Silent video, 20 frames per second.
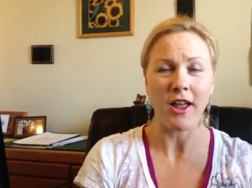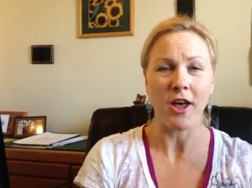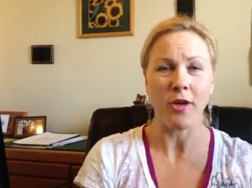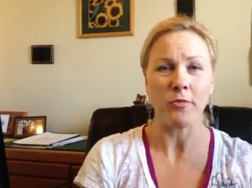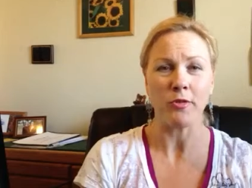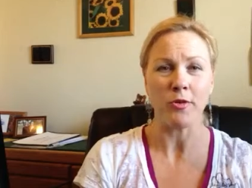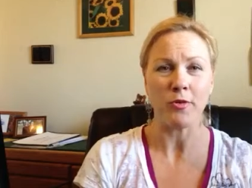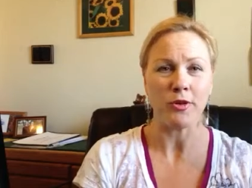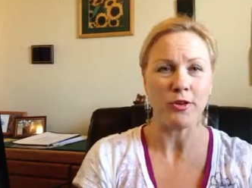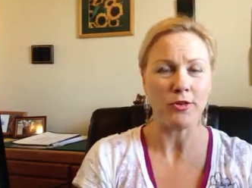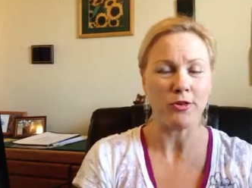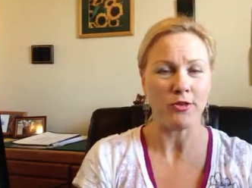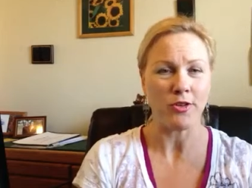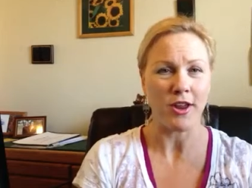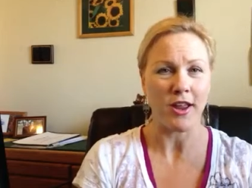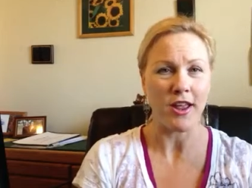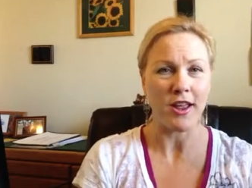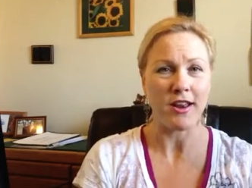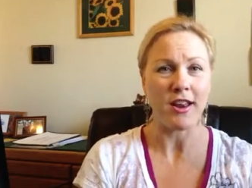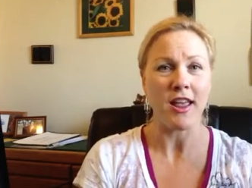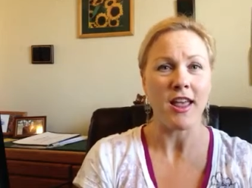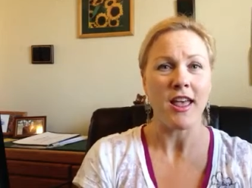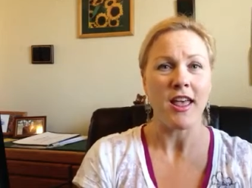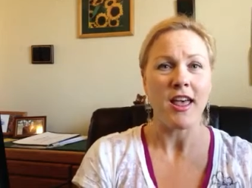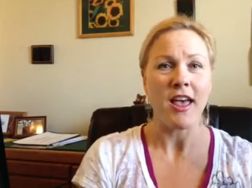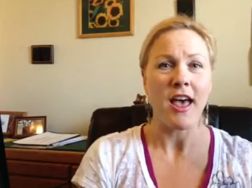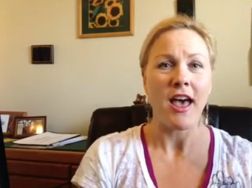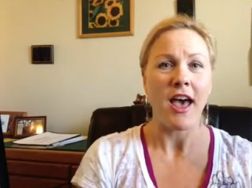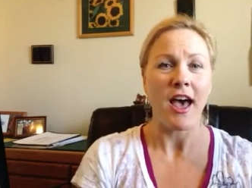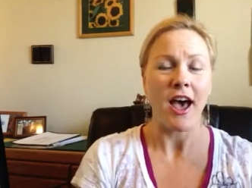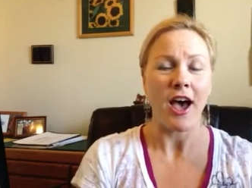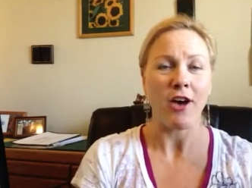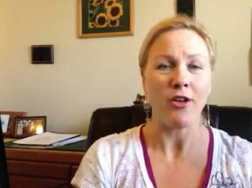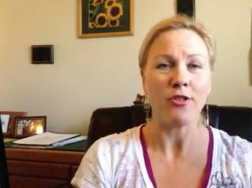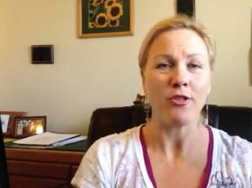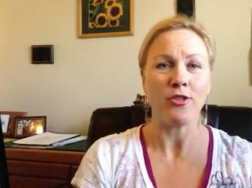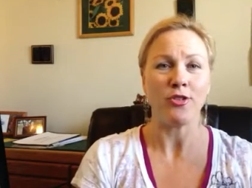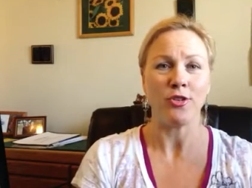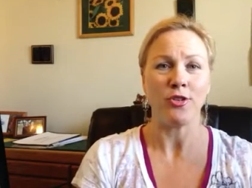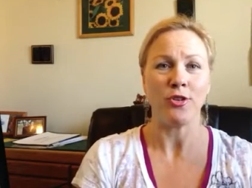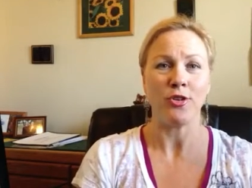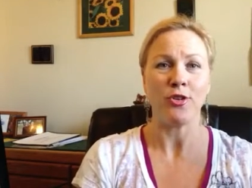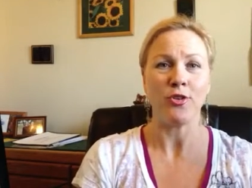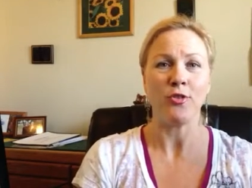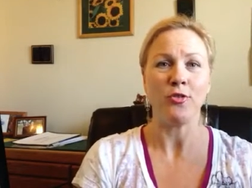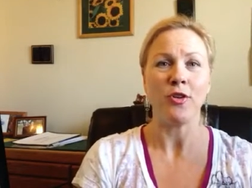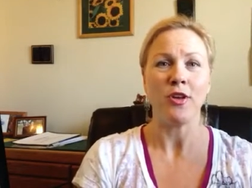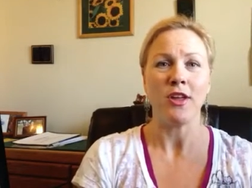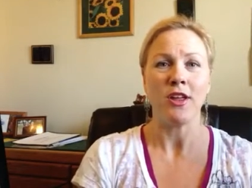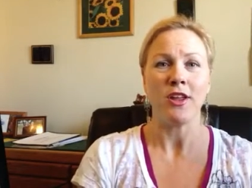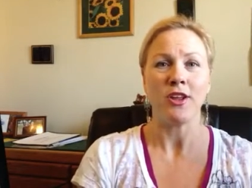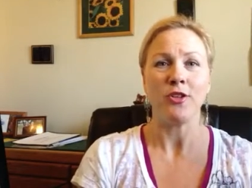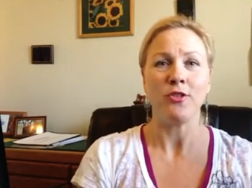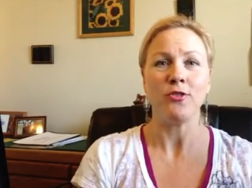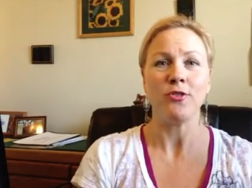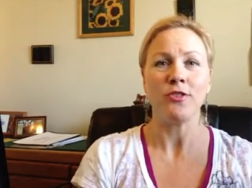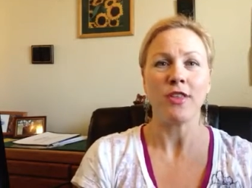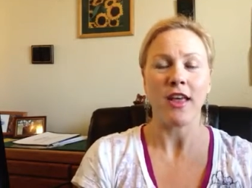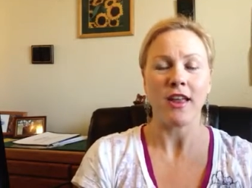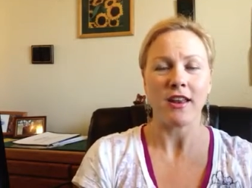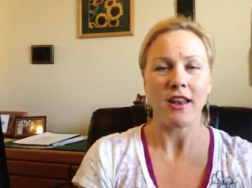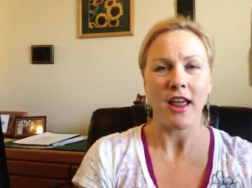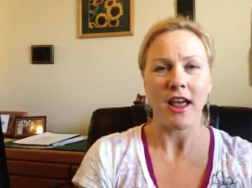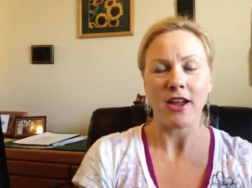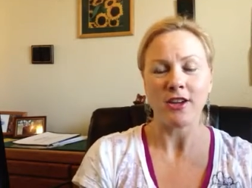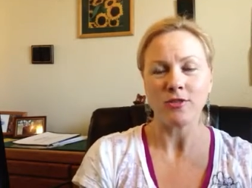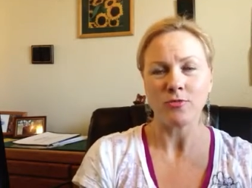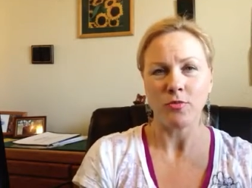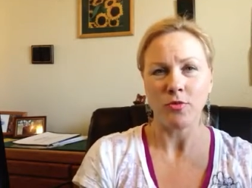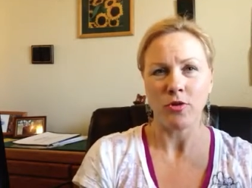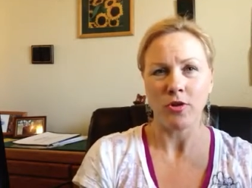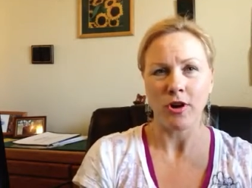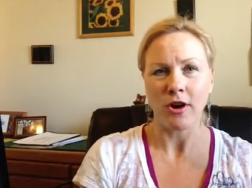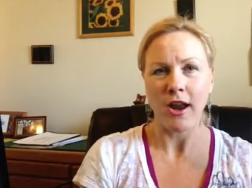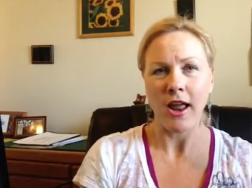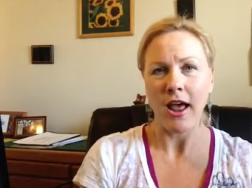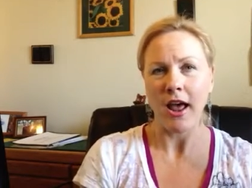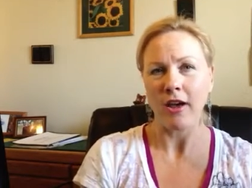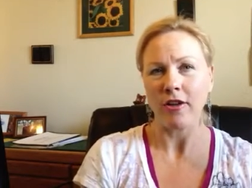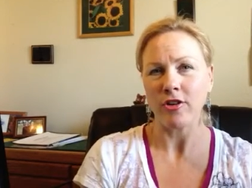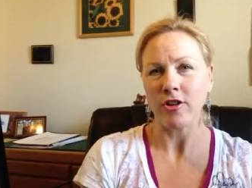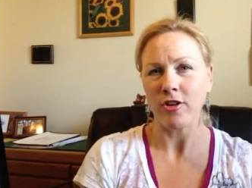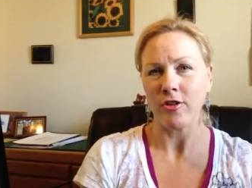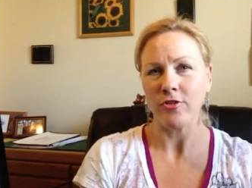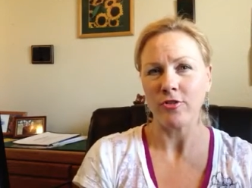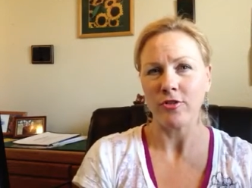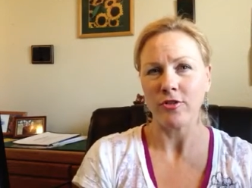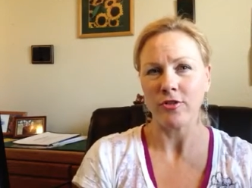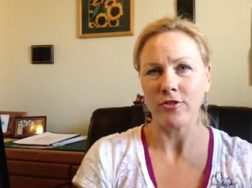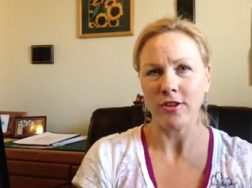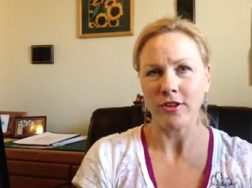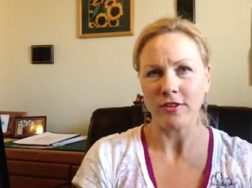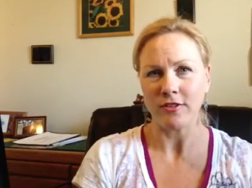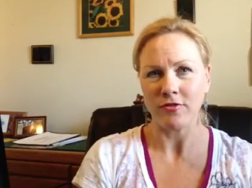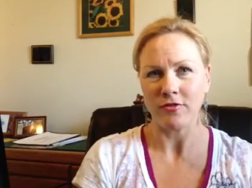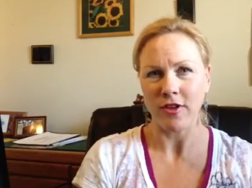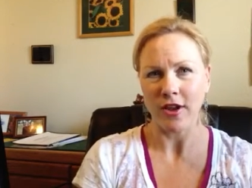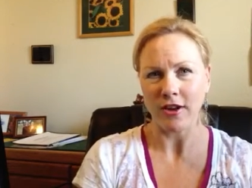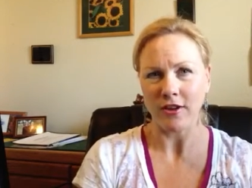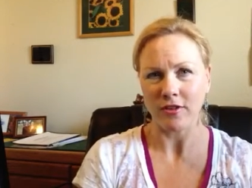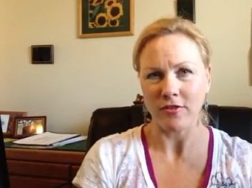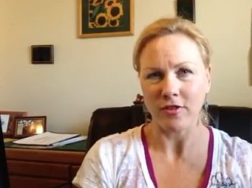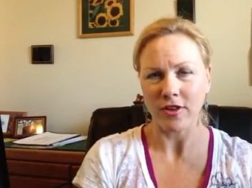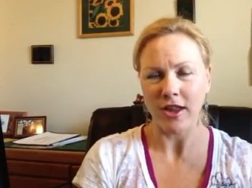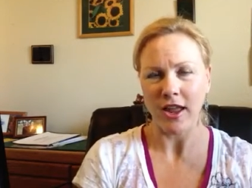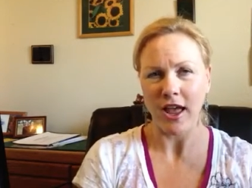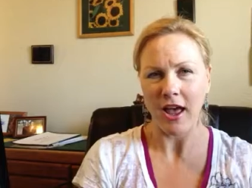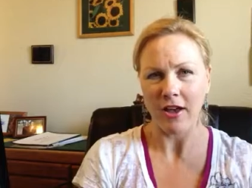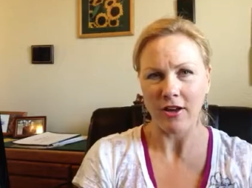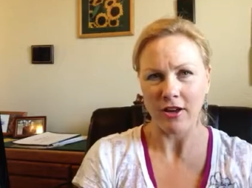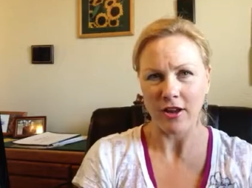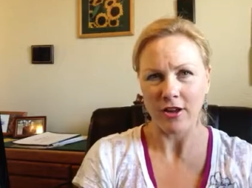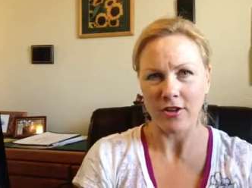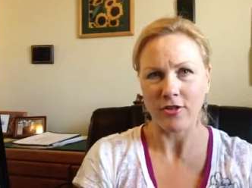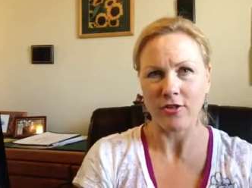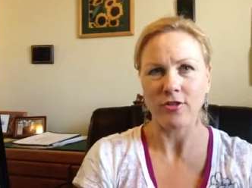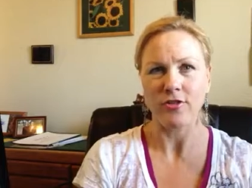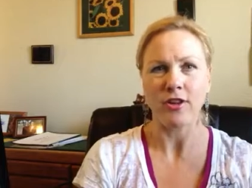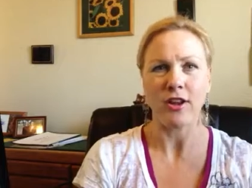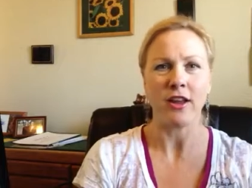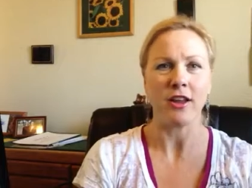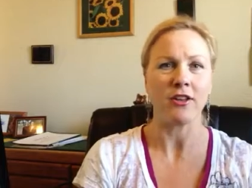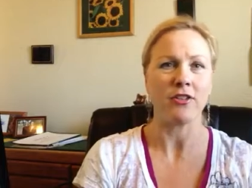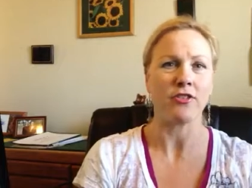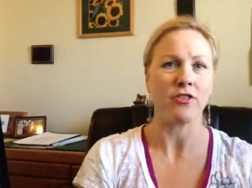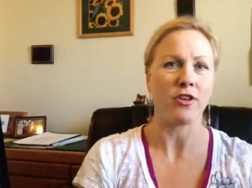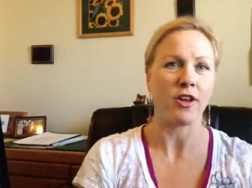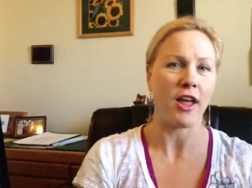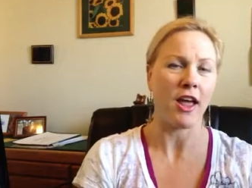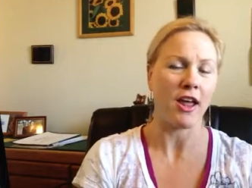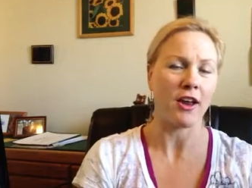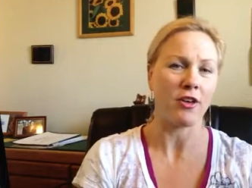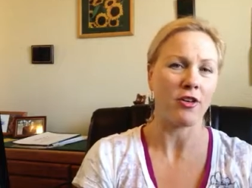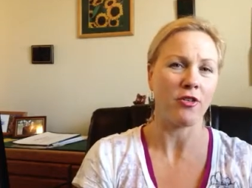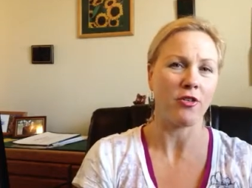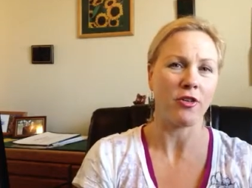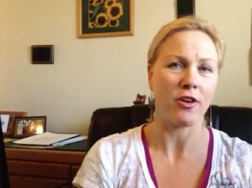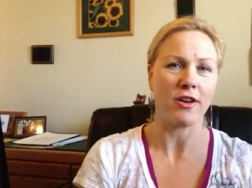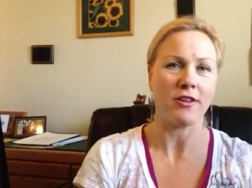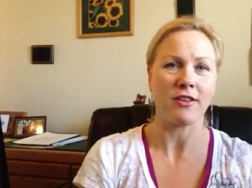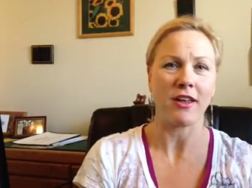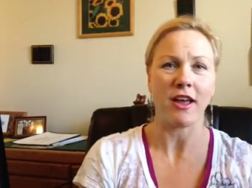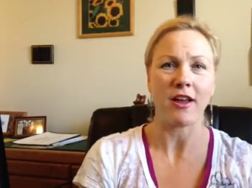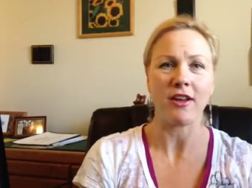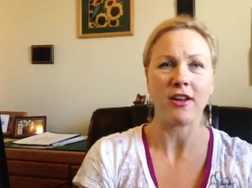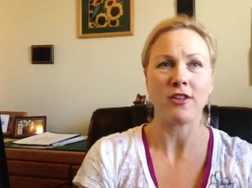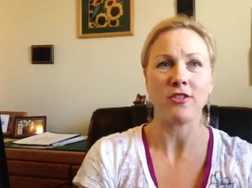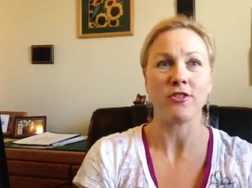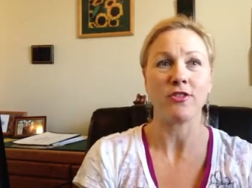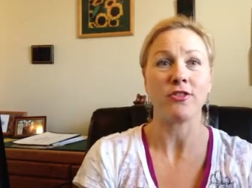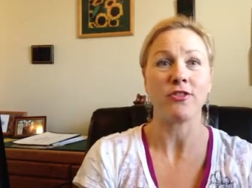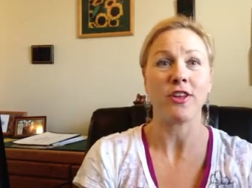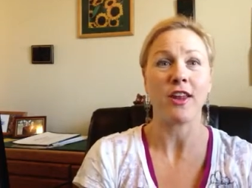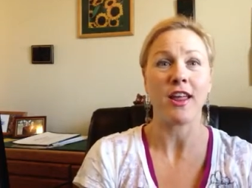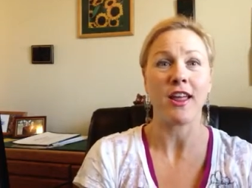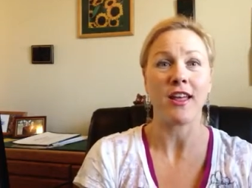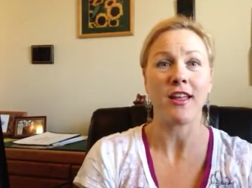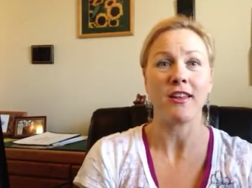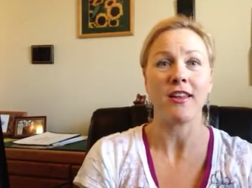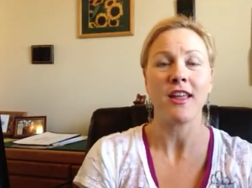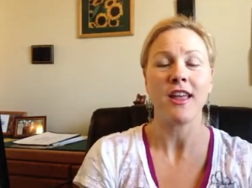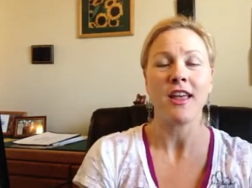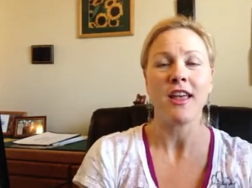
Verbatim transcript: help you understand how to use that dashboard, how to use those things effectively, how to understand your categories, how to understand